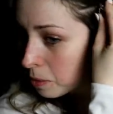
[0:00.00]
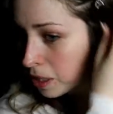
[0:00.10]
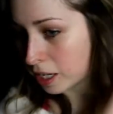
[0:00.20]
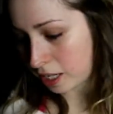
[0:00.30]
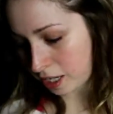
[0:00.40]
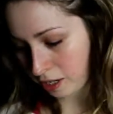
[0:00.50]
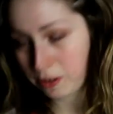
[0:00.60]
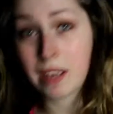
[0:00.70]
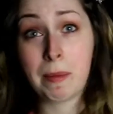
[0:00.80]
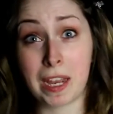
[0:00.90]
doing and
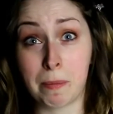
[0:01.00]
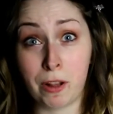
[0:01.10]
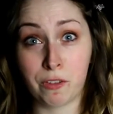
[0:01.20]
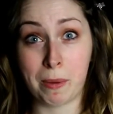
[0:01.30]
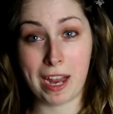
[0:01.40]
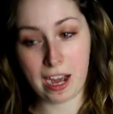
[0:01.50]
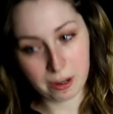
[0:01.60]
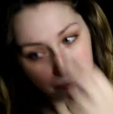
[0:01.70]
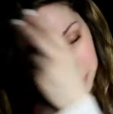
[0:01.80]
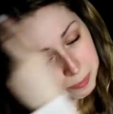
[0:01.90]
don't get makeup all over my hair.